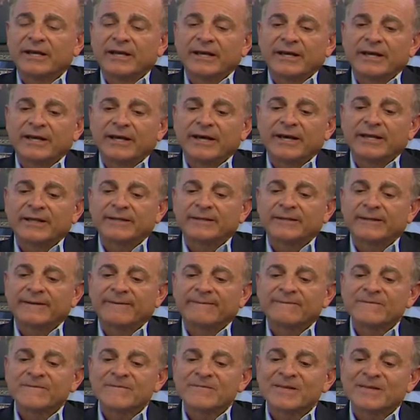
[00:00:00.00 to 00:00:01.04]
And
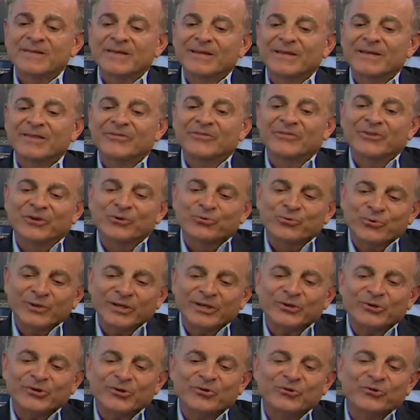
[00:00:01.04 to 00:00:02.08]
the
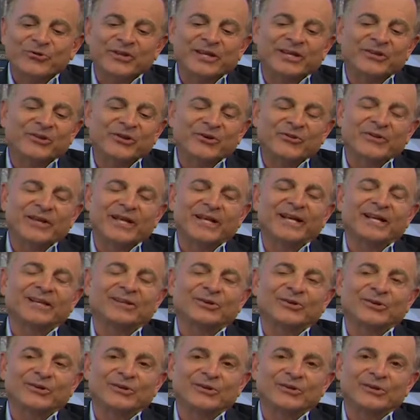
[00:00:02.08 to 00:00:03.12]
critical thing, though, that I
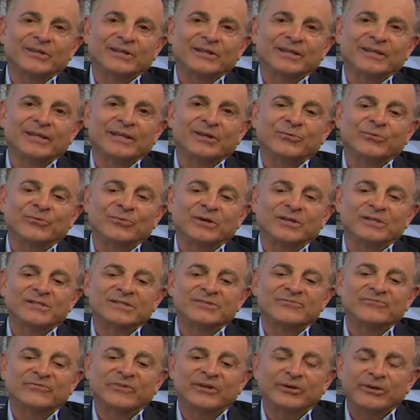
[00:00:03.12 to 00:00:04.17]
learned, and it
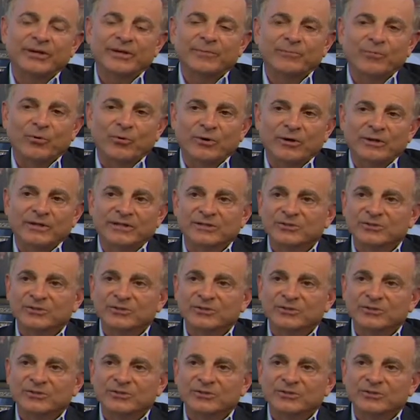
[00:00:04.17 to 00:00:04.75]
was very important.